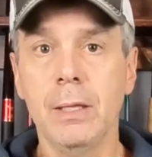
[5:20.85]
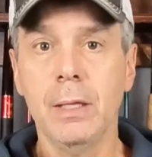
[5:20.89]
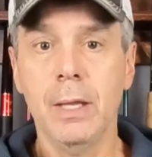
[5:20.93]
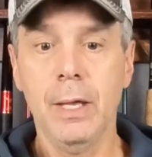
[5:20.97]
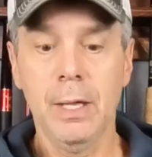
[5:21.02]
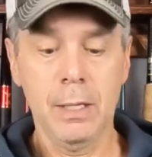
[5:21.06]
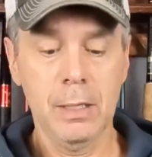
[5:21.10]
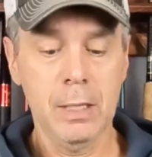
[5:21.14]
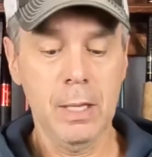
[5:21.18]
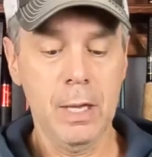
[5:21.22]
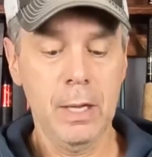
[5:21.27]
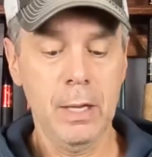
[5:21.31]

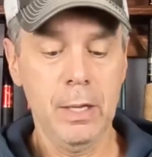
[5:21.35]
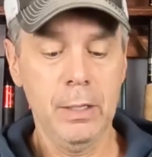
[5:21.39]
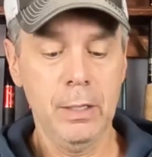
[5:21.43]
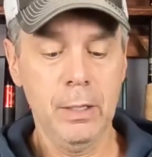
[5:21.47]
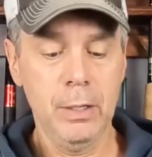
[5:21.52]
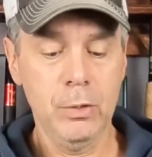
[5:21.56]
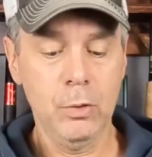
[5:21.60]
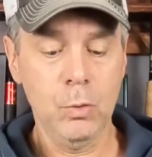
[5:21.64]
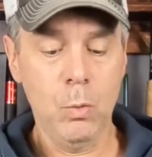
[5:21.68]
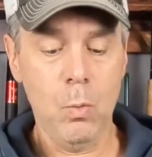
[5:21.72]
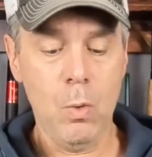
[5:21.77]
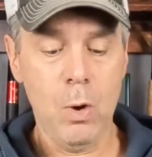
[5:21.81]
laying line
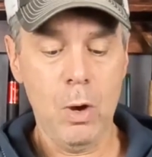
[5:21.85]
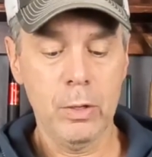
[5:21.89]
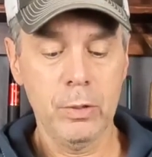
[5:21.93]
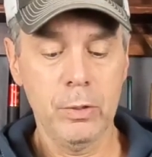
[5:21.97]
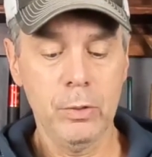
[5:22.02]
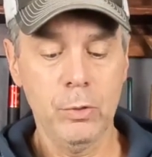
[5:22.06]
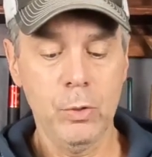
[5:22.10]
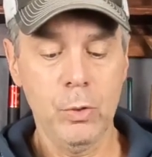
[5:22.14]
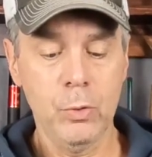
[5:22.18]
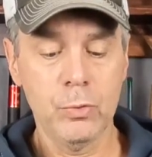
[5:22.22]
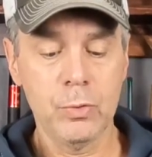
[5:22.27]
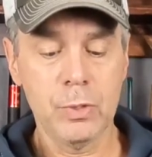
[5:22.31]
in the water
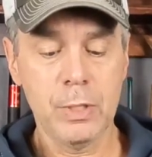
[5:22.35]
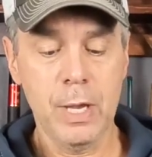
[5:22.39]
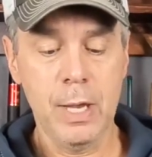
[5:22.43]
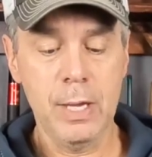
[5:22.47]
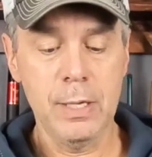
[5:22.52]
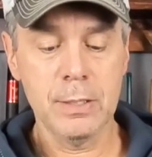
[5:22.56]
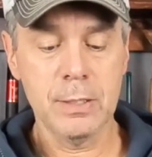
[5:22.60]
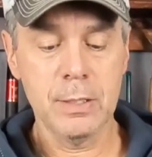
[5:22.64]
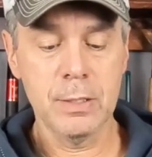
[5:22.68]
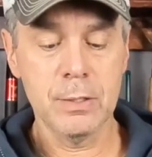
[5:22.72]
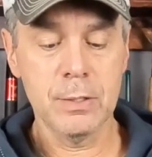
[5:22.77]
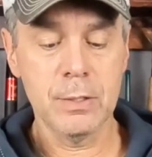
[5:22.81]
in those
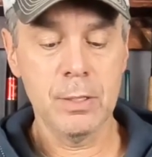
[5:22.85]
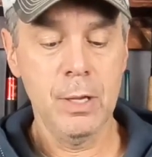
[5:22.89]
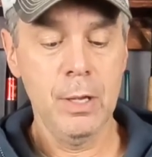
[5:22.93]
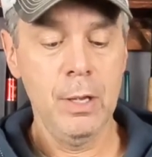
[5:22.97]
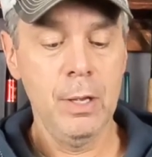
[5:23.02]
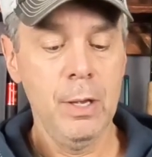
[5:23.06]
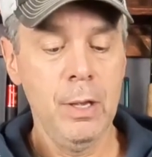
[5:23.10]
cases,